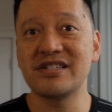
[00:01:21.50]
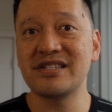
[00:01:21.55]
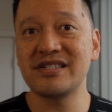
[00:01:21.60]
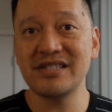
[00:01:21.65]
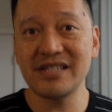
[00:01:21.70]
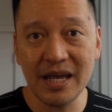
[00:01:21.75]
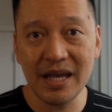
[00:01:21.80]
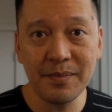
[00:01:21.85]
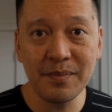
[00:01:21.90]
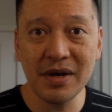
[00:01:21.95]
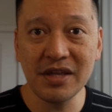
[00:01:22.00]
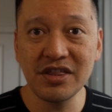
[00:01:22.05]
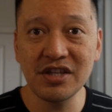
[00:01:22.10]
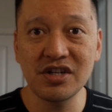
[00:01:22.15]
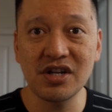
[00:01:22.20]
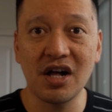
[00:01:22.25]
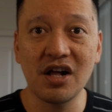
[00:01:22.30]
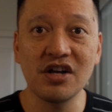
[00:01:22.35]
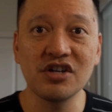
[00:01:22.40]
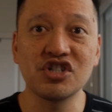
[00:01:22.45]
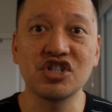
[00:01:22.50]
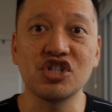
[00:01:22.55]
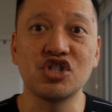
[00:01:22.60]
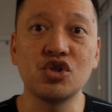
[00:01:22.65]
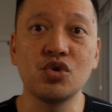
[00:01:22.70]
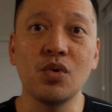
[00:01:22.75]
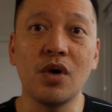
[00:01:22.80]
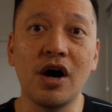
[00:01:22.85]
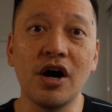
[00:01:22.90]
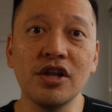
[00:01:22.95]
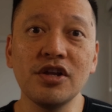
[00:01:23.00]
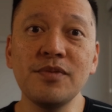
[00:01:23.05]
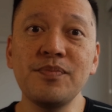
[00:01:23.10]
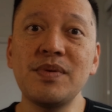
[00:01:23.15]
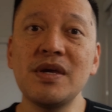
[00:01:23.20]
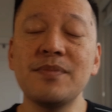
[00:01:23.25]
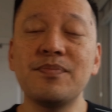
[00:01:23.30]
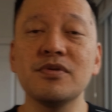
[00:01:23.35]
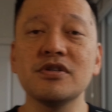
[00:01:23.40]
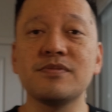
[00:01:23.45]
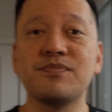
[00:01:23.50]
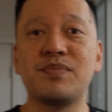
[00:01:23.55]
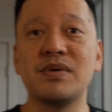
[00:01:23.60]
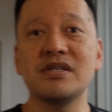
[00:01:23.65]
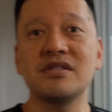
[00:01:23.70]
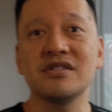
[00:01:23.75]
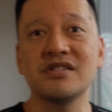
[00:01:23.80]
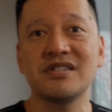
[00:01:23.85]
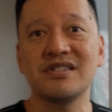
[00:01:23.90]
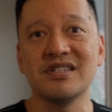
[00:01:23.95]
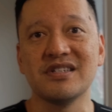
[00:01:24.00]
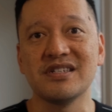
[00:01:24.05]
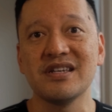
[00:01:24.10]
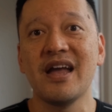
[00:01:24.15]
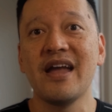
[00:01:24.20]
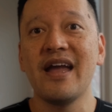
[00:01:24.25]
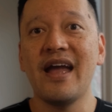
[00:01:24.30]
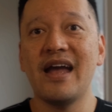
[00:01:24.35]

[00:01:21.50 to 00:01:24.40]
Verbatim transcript: the same methodology to other people's businesses,